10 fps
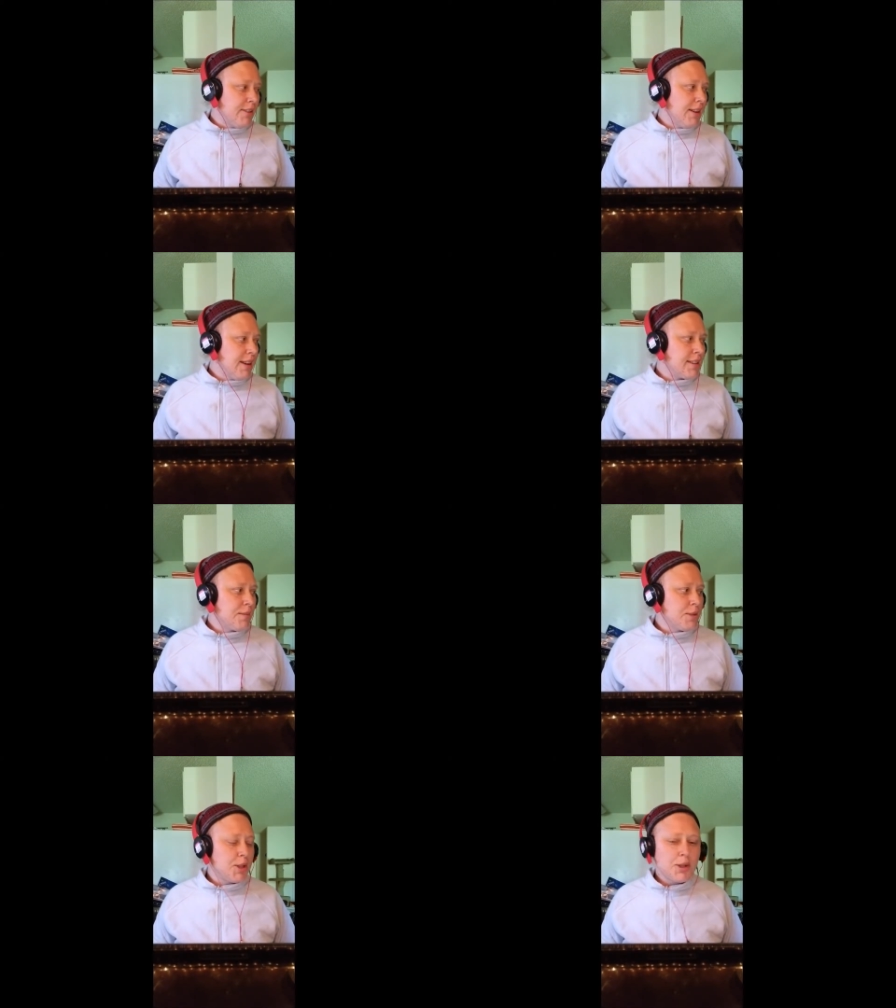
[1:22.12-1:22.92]

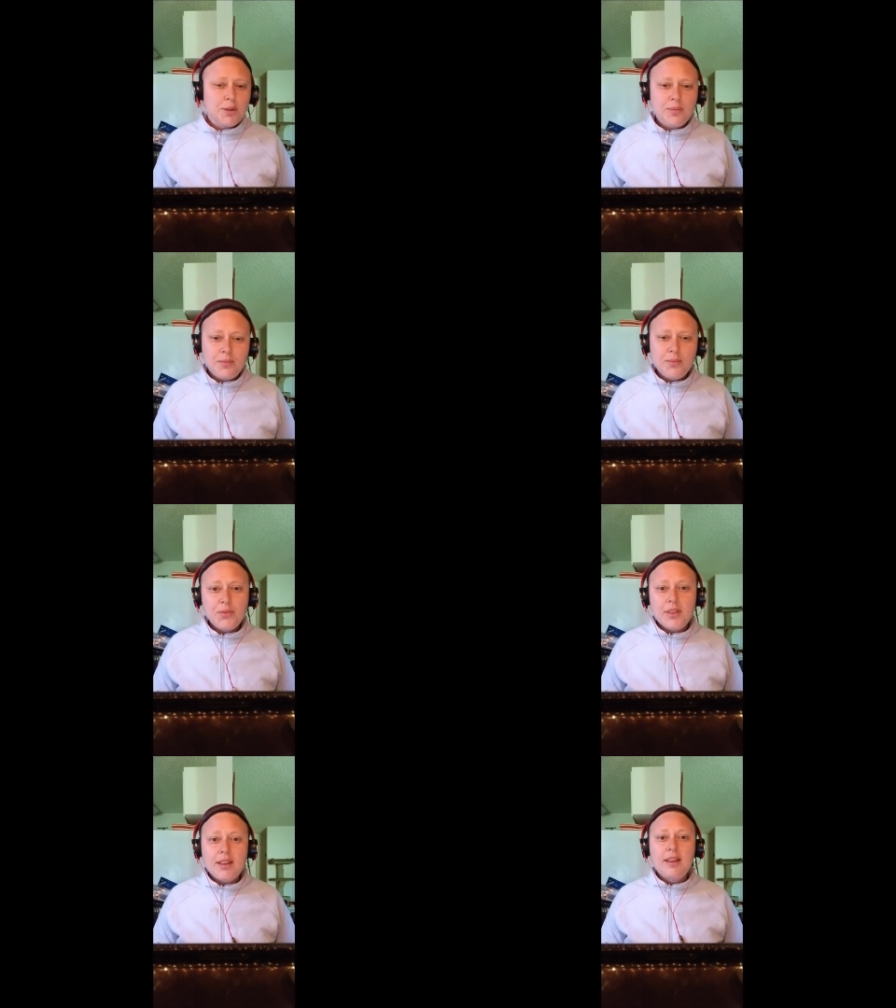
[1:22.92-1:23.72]
except to
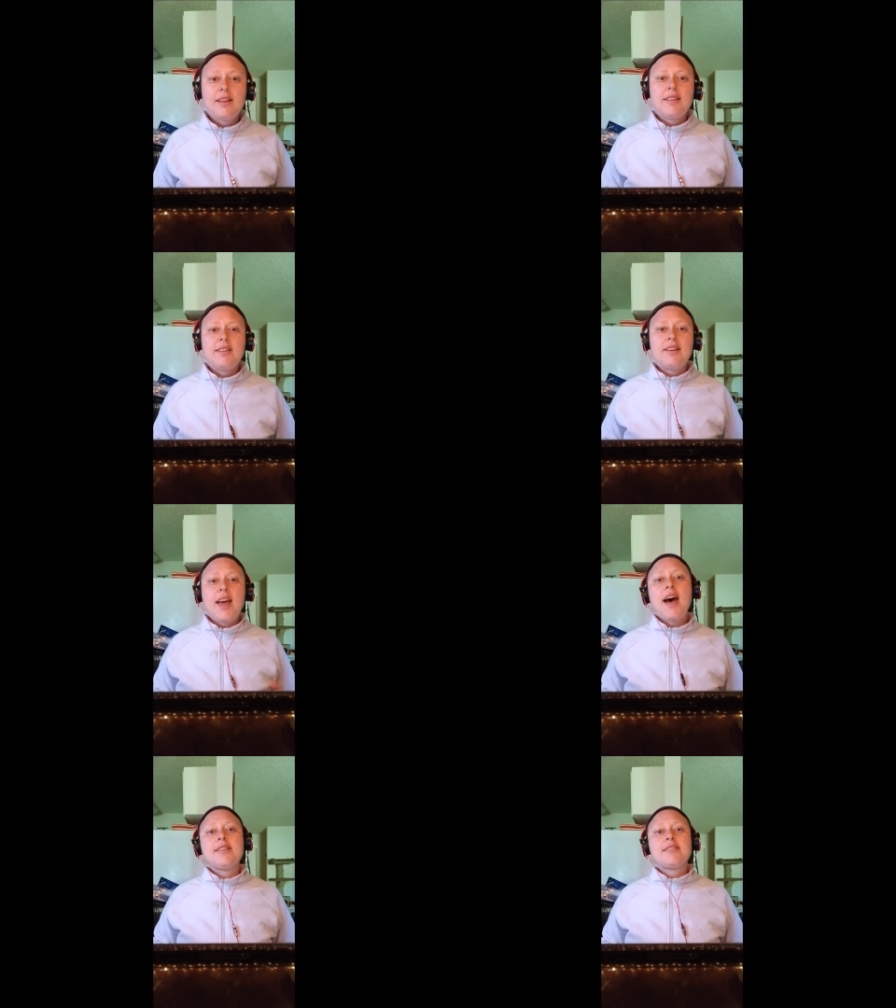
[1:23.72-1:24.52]
the
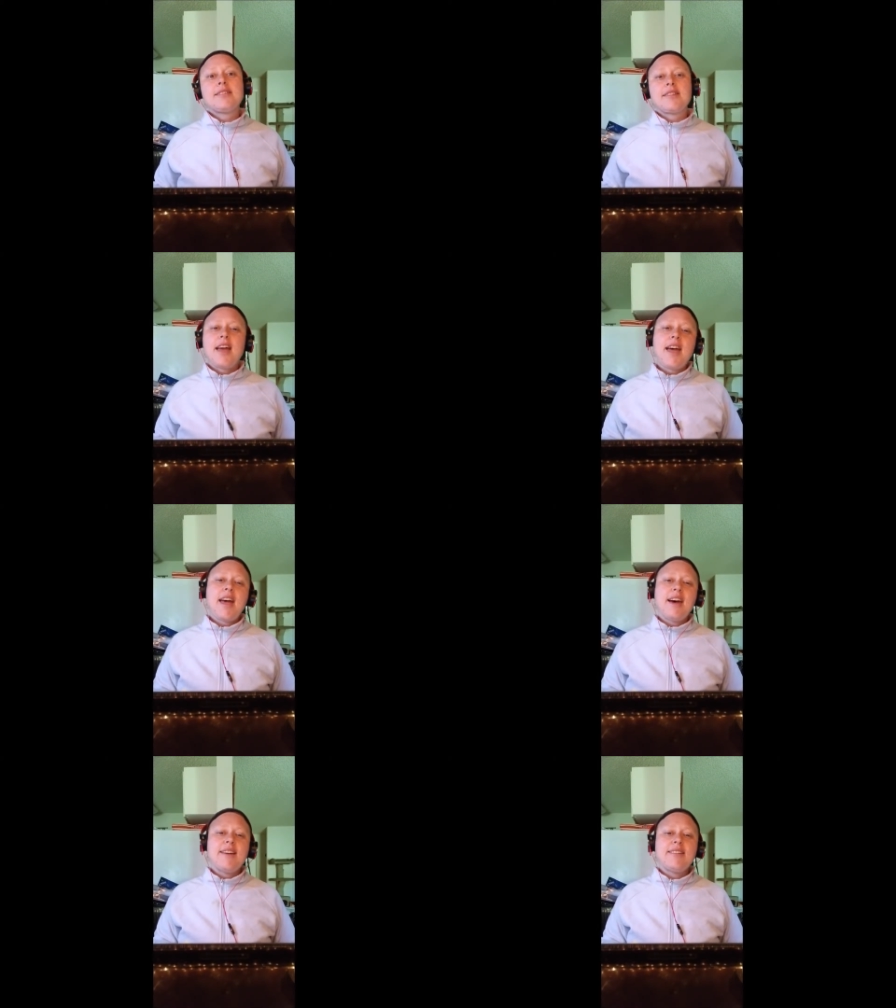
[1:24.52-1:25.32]
cats.
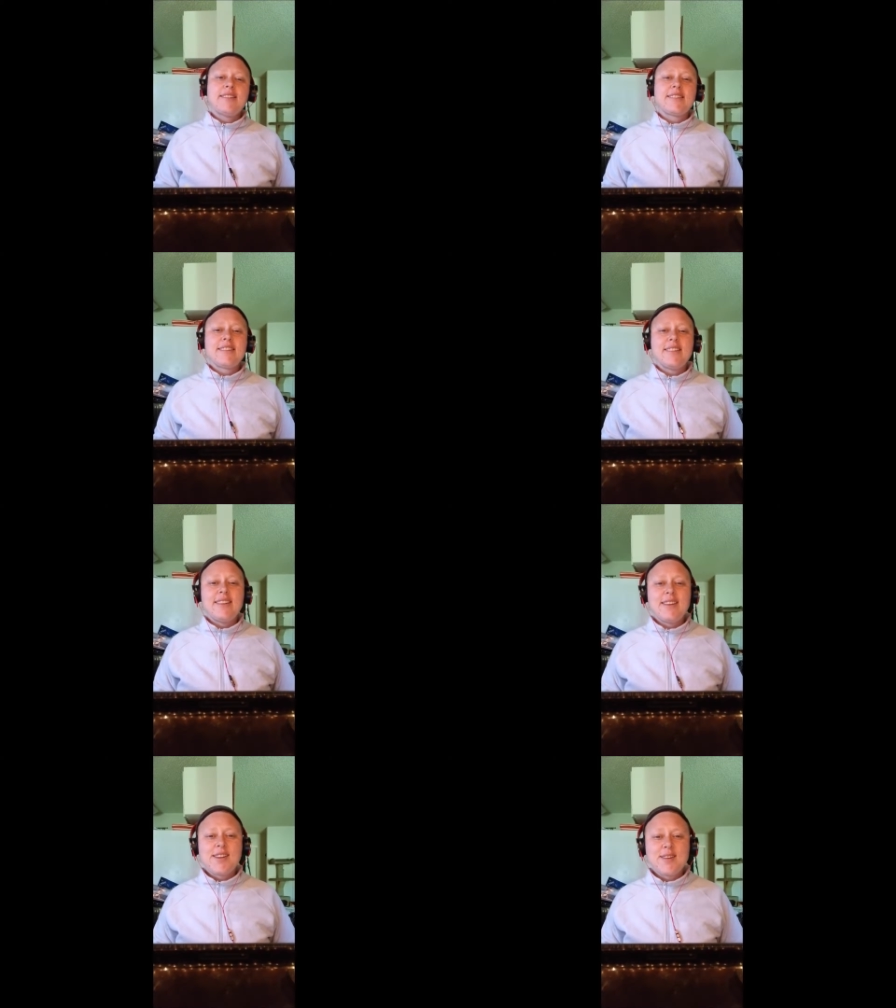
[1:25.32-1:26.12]
And,
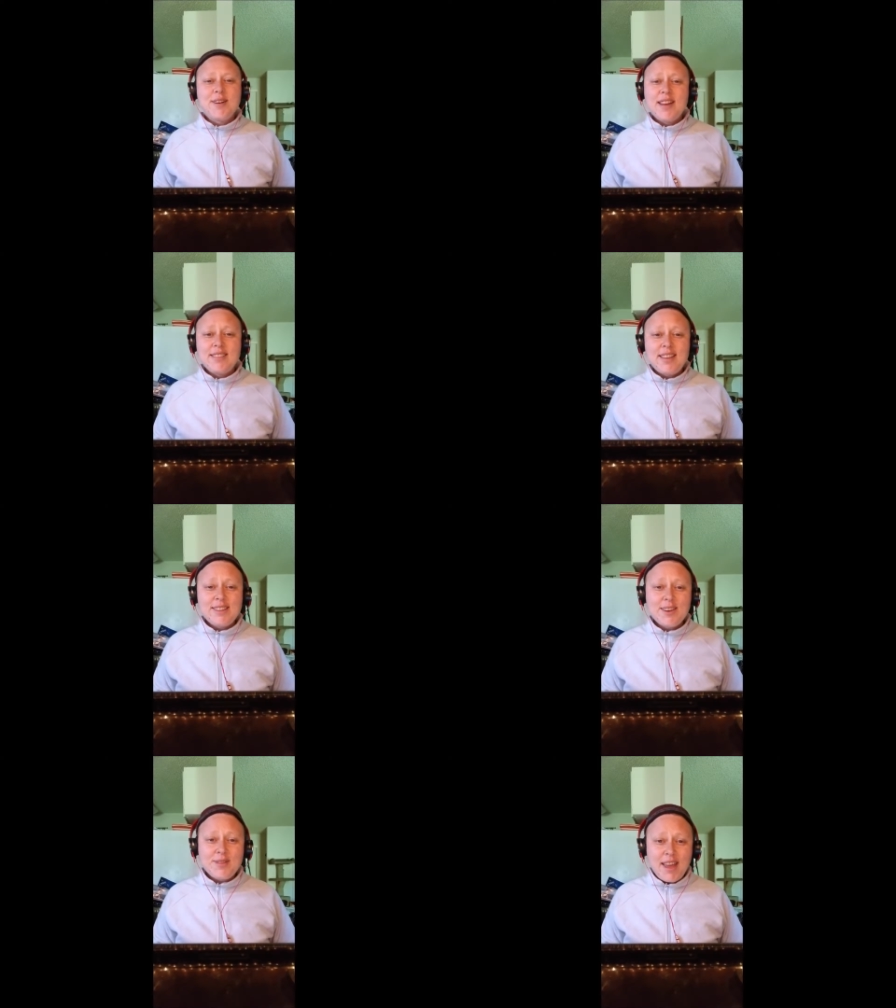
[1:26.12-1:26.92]
and
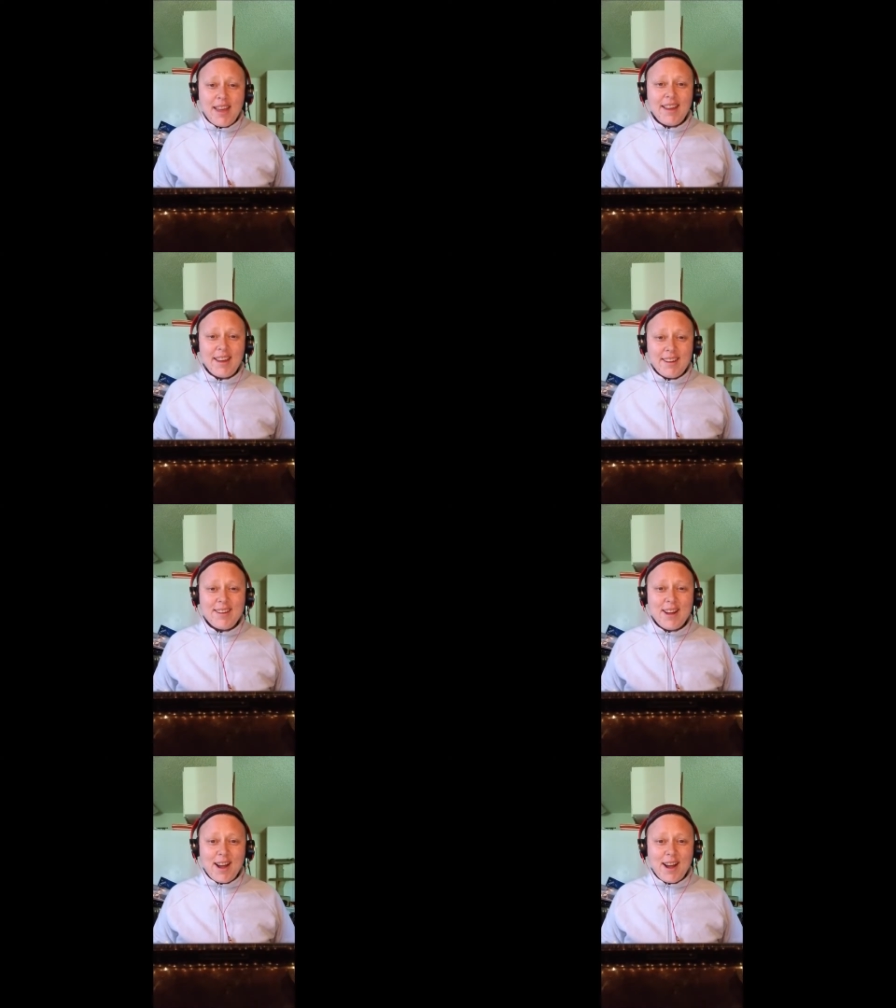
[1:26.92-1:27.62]
that's okay.